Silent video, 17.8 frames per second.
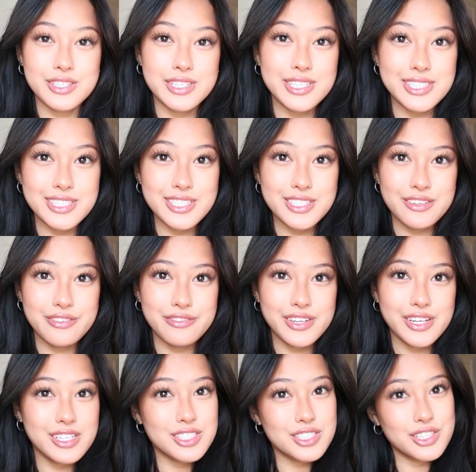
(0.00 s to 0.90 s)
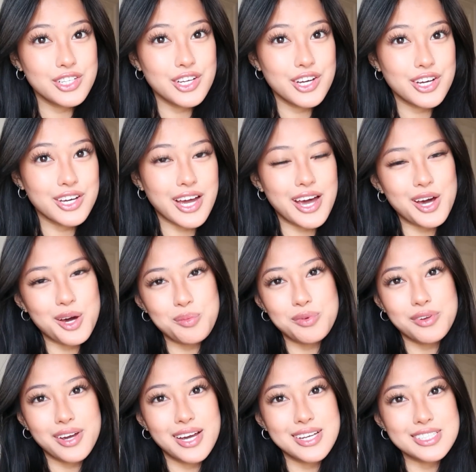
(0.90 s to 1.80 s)
This is the finished look. I
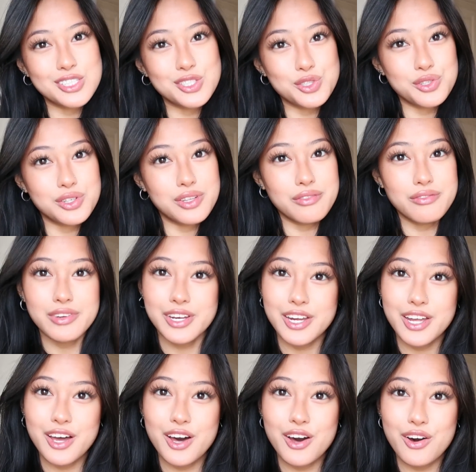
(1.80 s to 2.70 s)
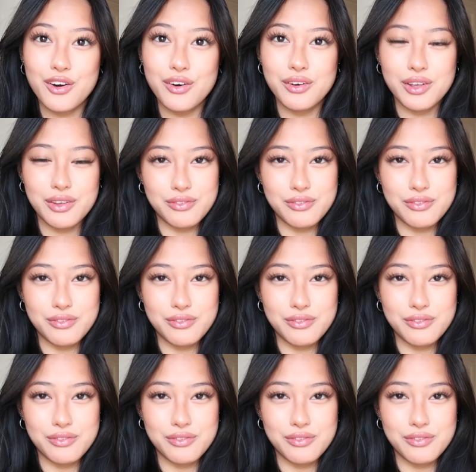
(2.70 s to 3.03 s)
hope you guys enjoyed the video.